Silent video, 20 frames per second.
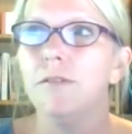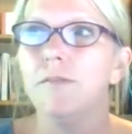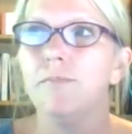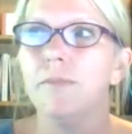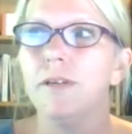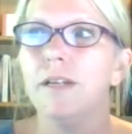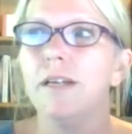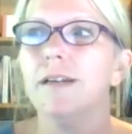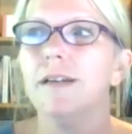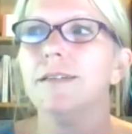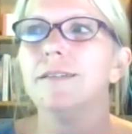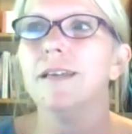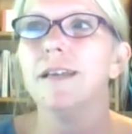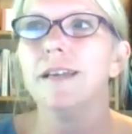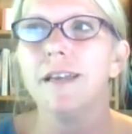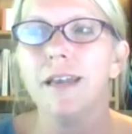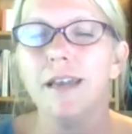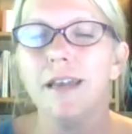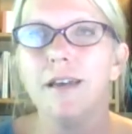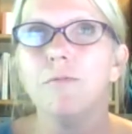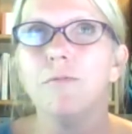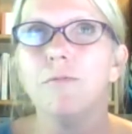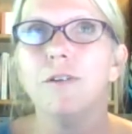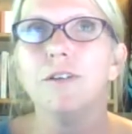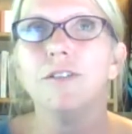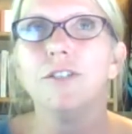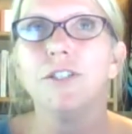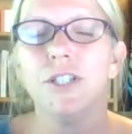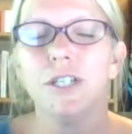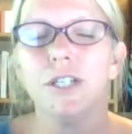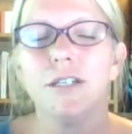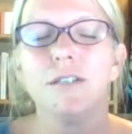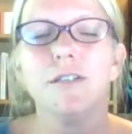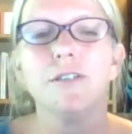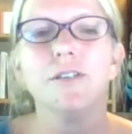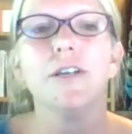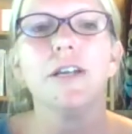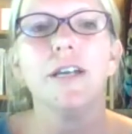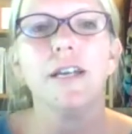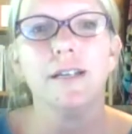Because again, we're just
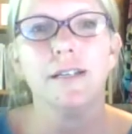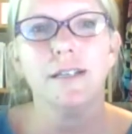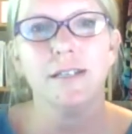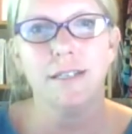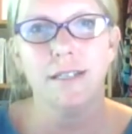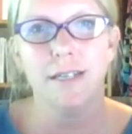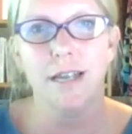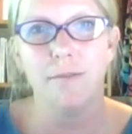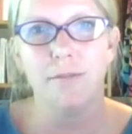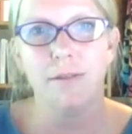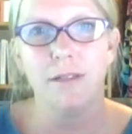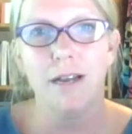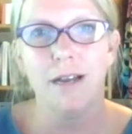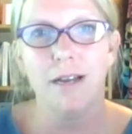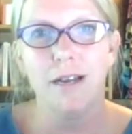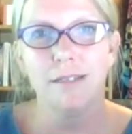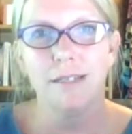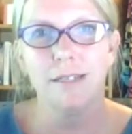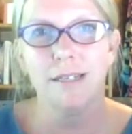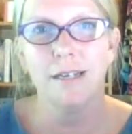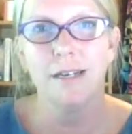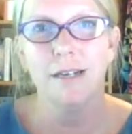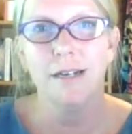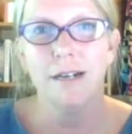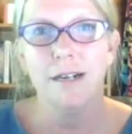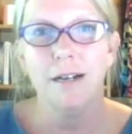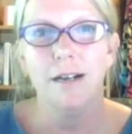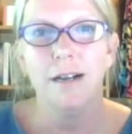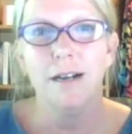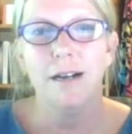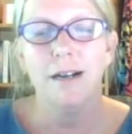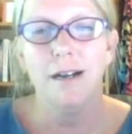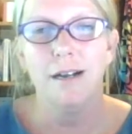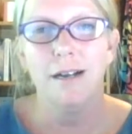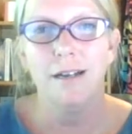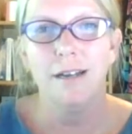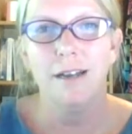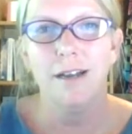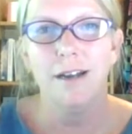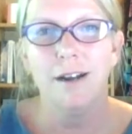looking to stabilize
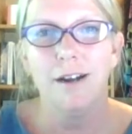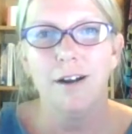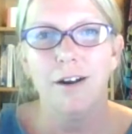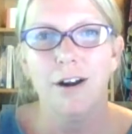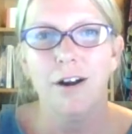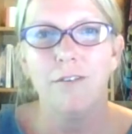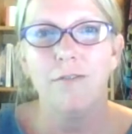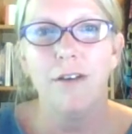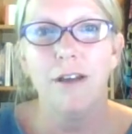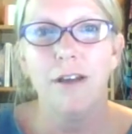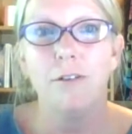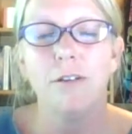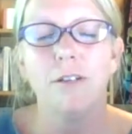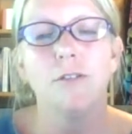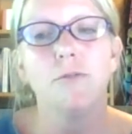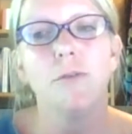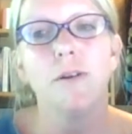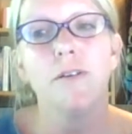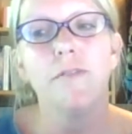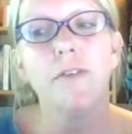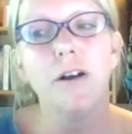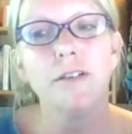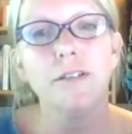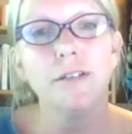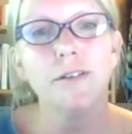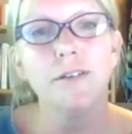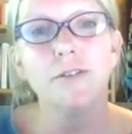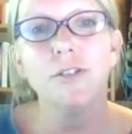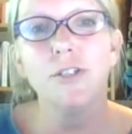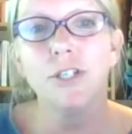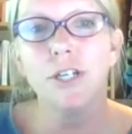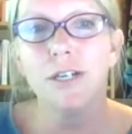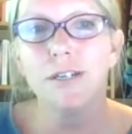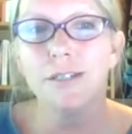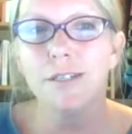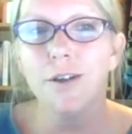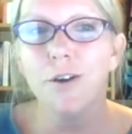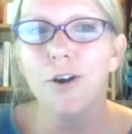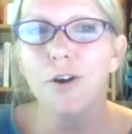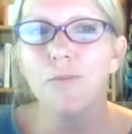our veterans. We've also
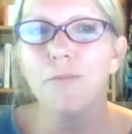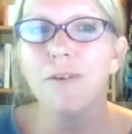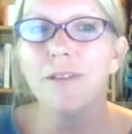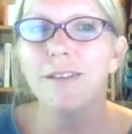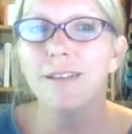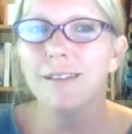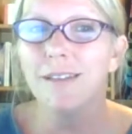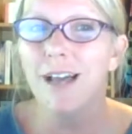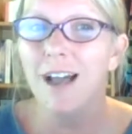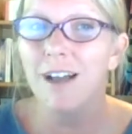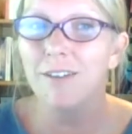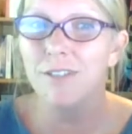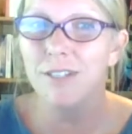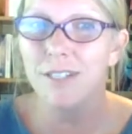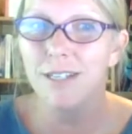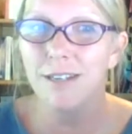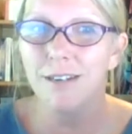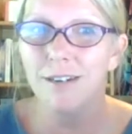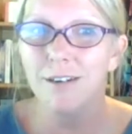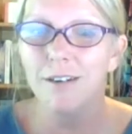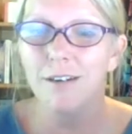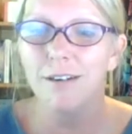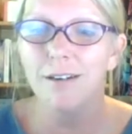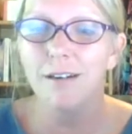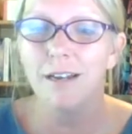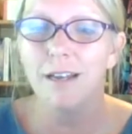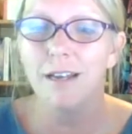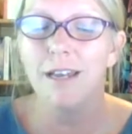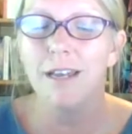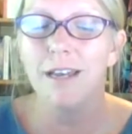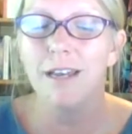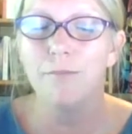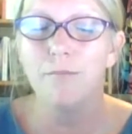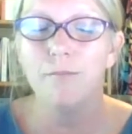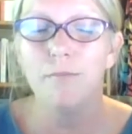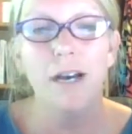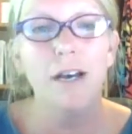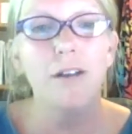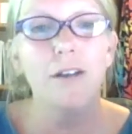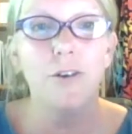just opened the Life Center in
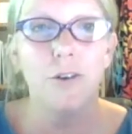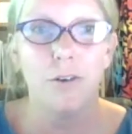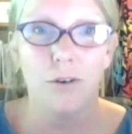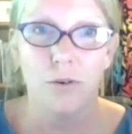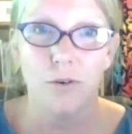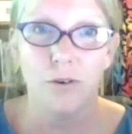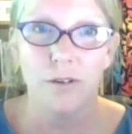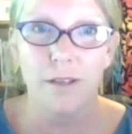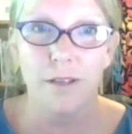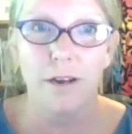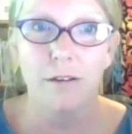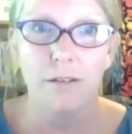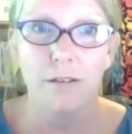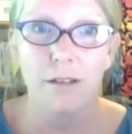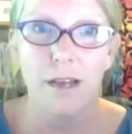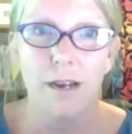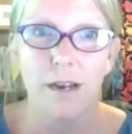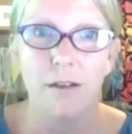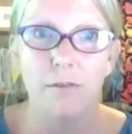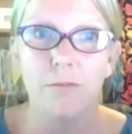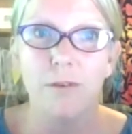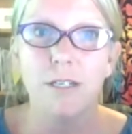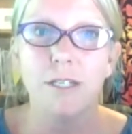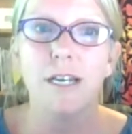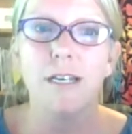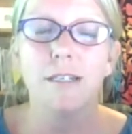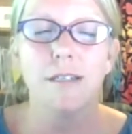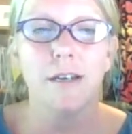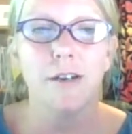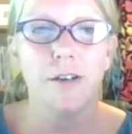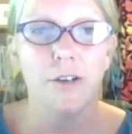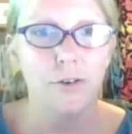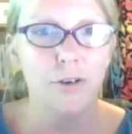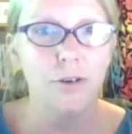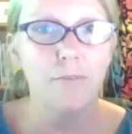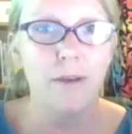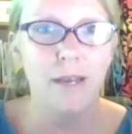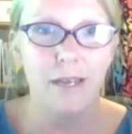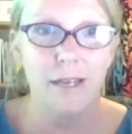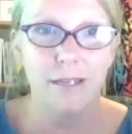Butner, North Carolina, which has
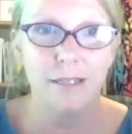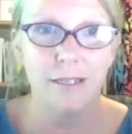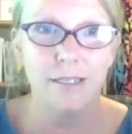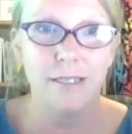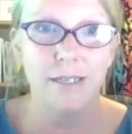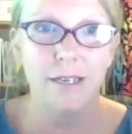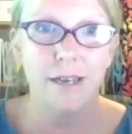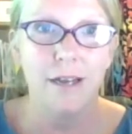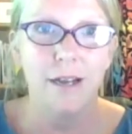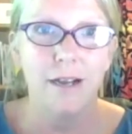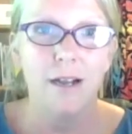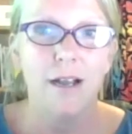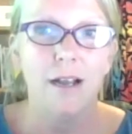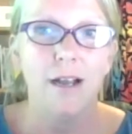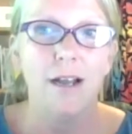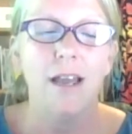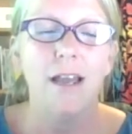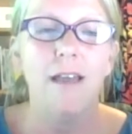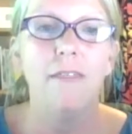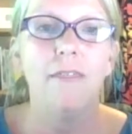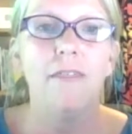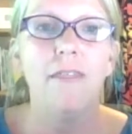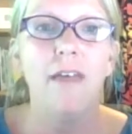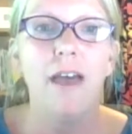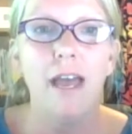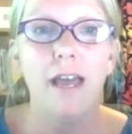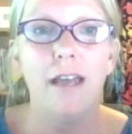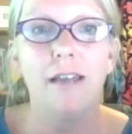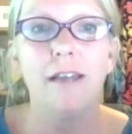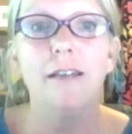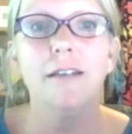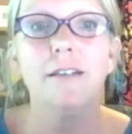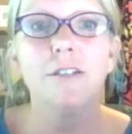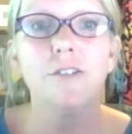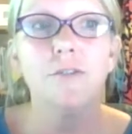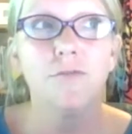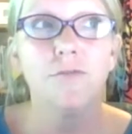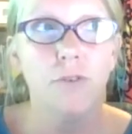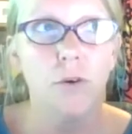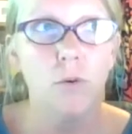100 beds. And that
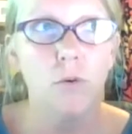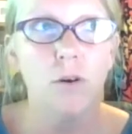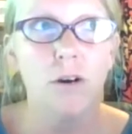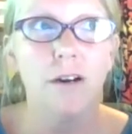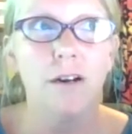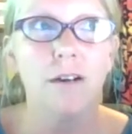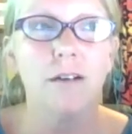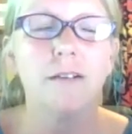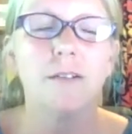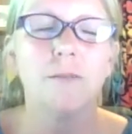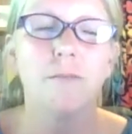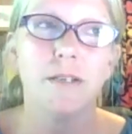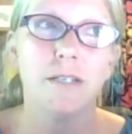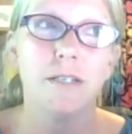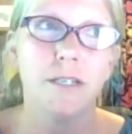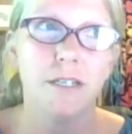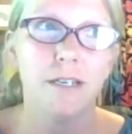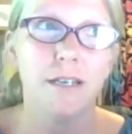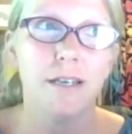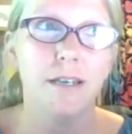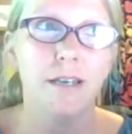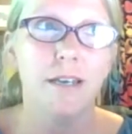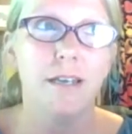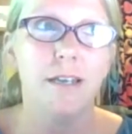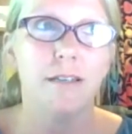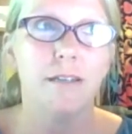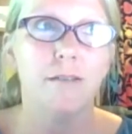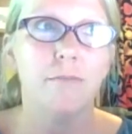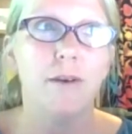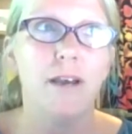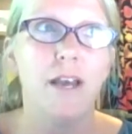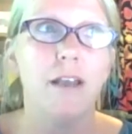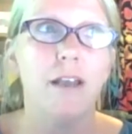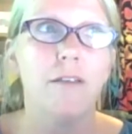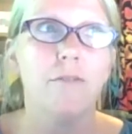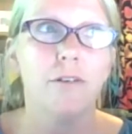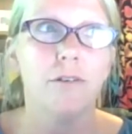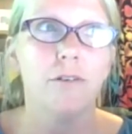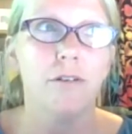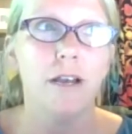is for, especially in the
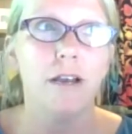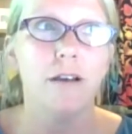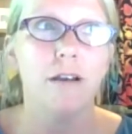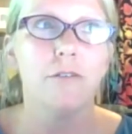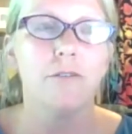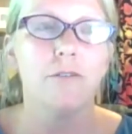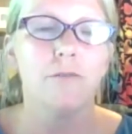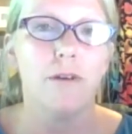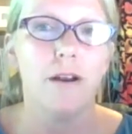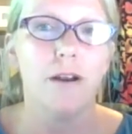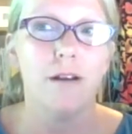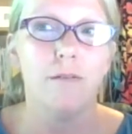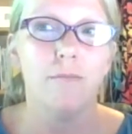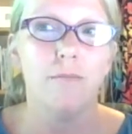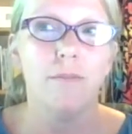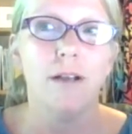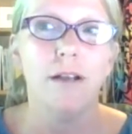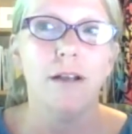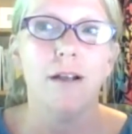behavioral health realm,